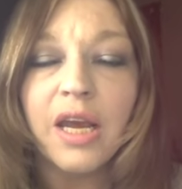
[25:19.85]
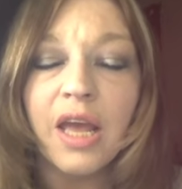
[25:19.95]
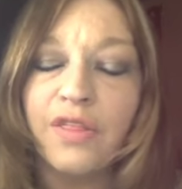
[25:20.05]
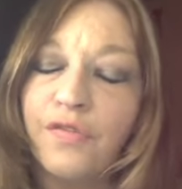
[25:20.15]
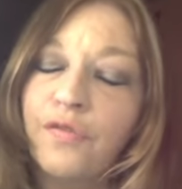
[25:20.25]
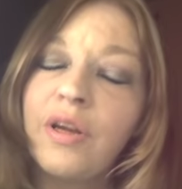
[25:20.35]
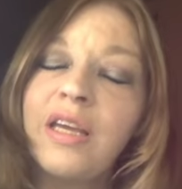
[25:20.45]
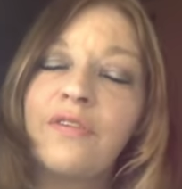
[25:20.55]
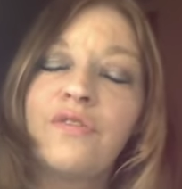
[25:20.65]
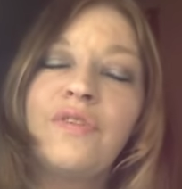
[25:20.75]
and the free
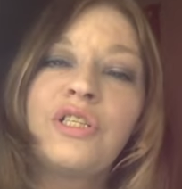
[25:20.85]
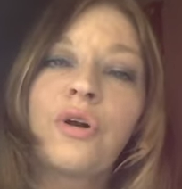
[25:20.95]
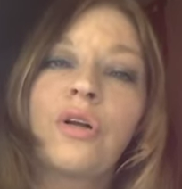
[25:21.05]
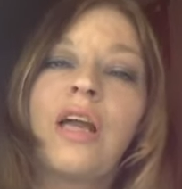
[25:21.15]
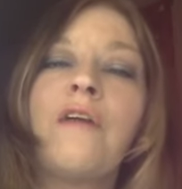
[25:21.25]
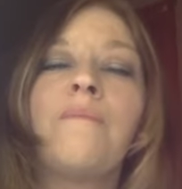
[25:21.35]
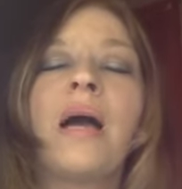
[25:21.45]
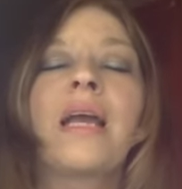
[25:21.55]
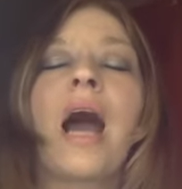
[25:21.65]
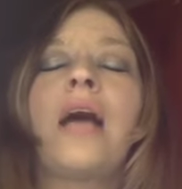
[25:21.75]
gift of eternal life
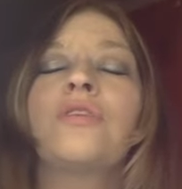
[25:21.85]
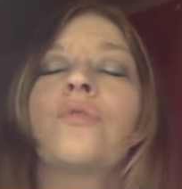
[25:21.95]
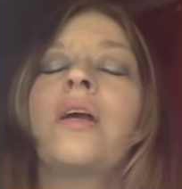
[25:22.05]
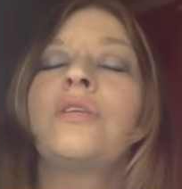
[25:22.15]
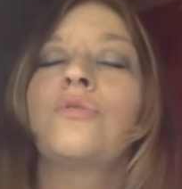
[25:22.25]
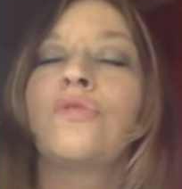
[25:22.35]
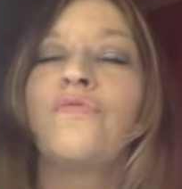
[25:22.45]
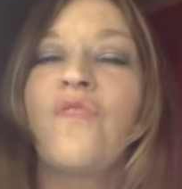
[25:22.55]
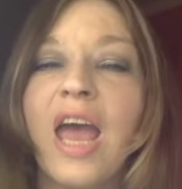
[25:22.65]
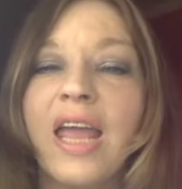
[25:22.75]
by God's grace through
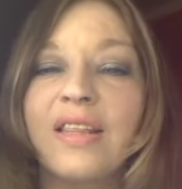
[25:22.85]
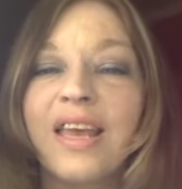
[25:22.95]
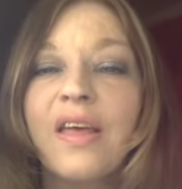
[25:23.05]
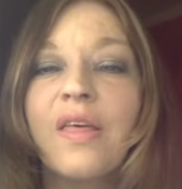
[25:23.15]
faith,